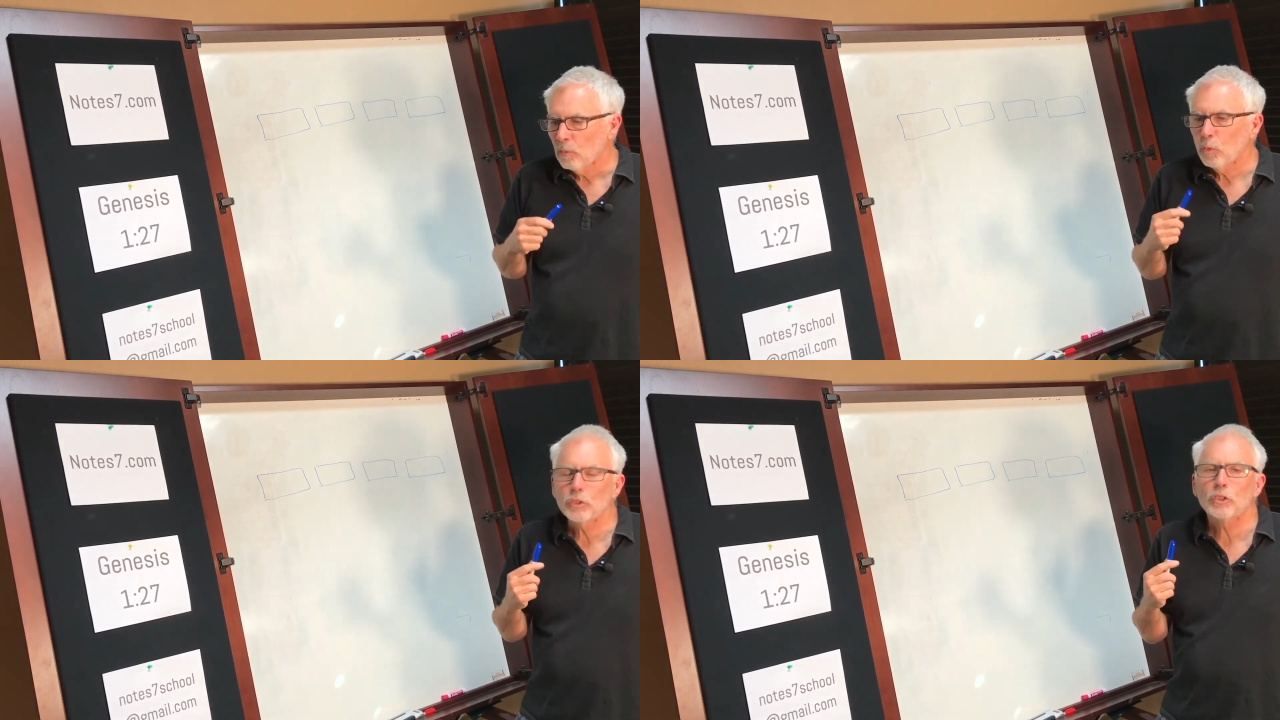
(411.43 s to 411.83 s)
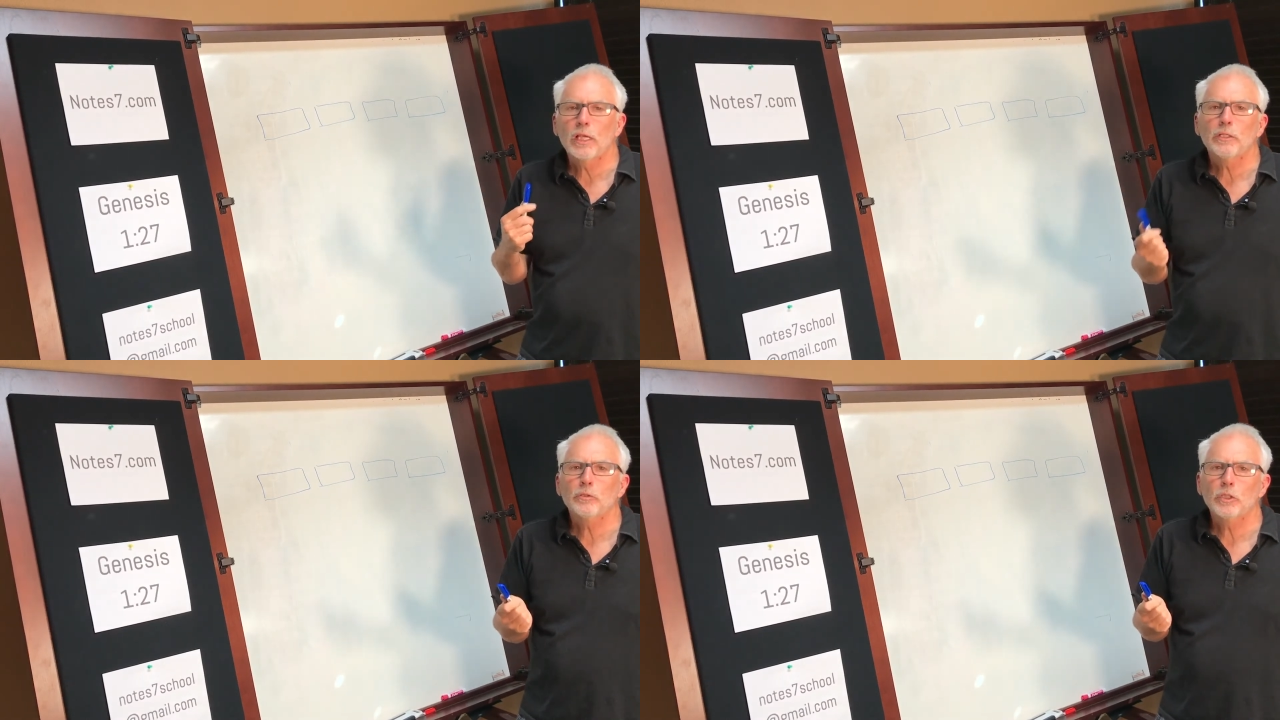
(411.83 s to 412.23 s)
which
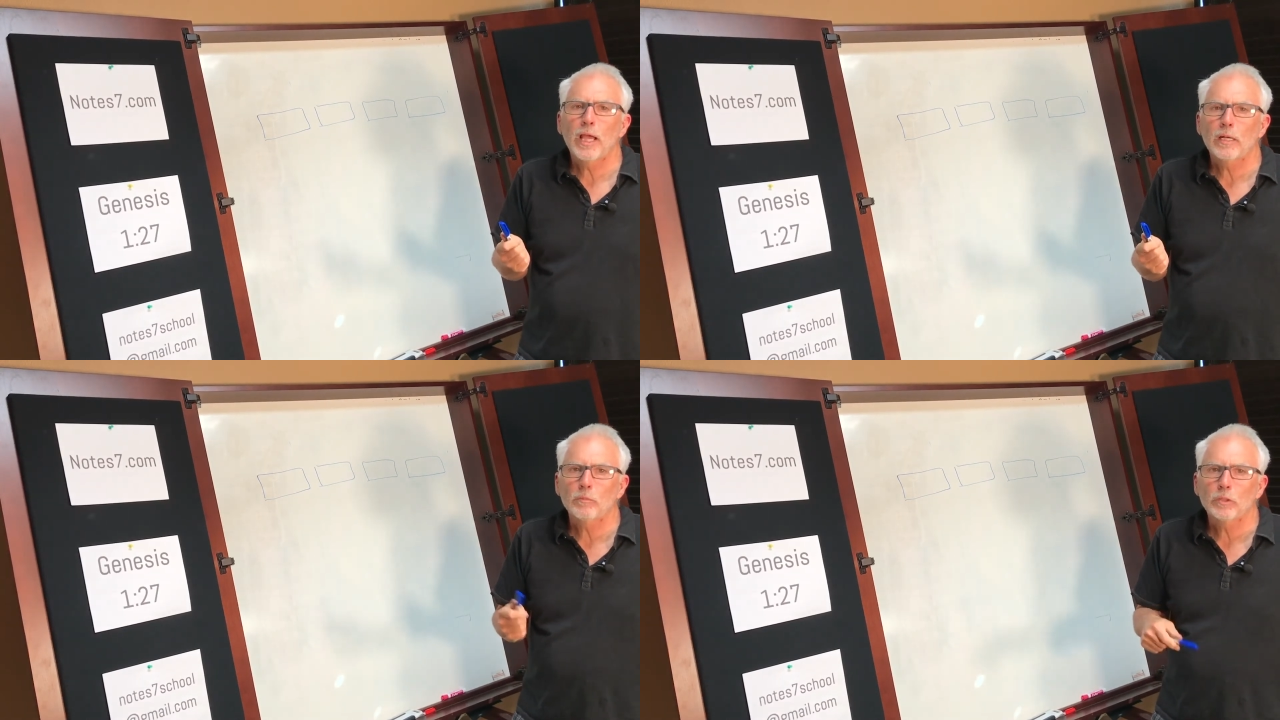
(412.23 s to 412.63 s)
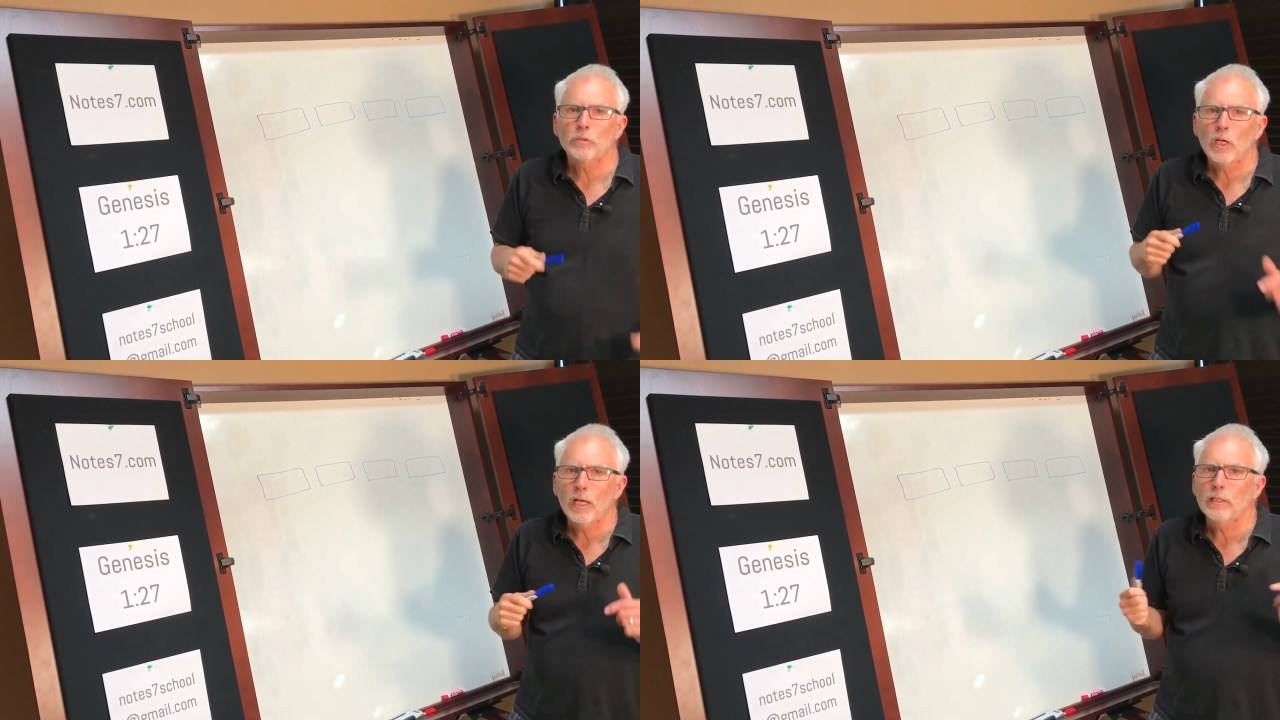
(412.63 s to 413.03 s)
they use
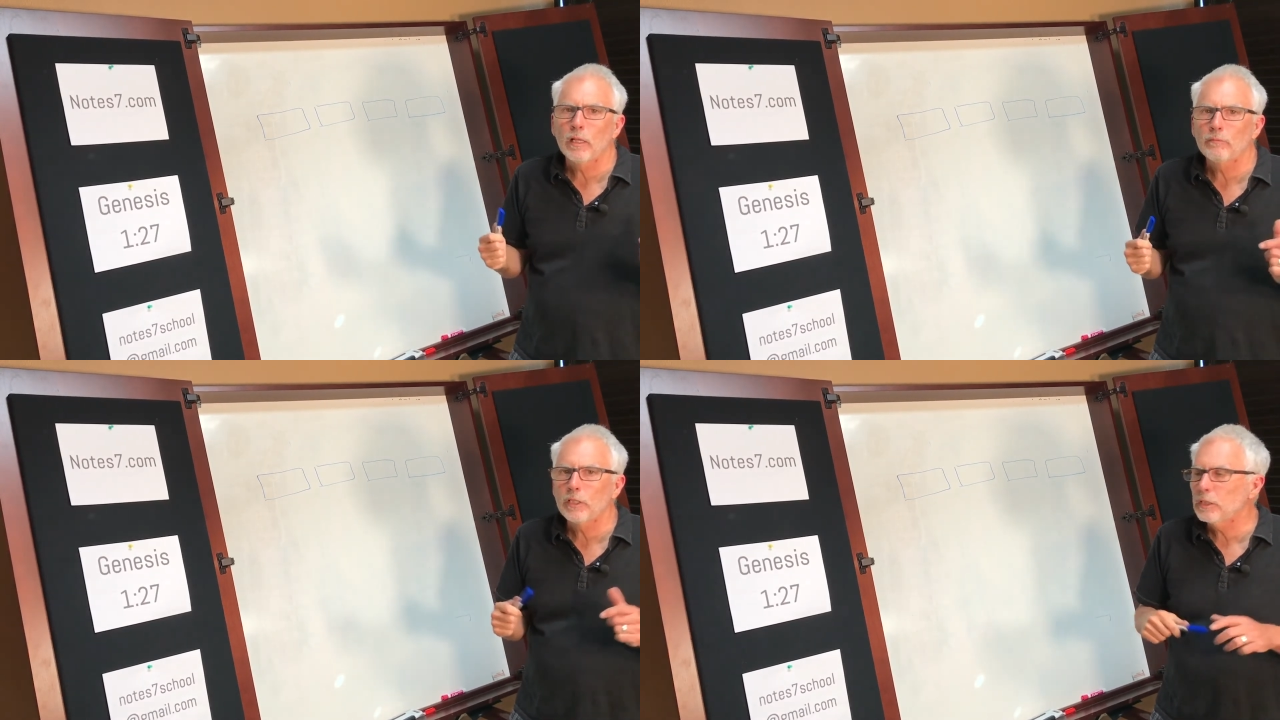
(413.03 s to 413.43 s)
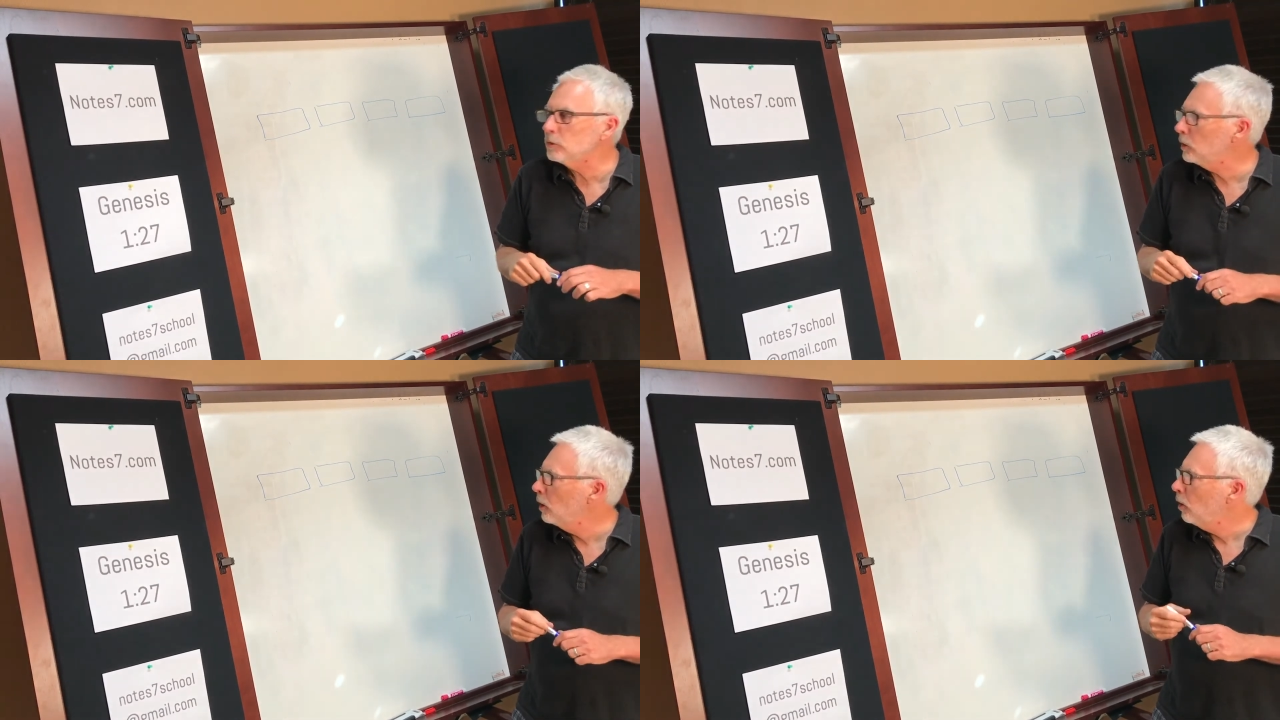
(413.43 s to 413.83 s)
animals. I love this.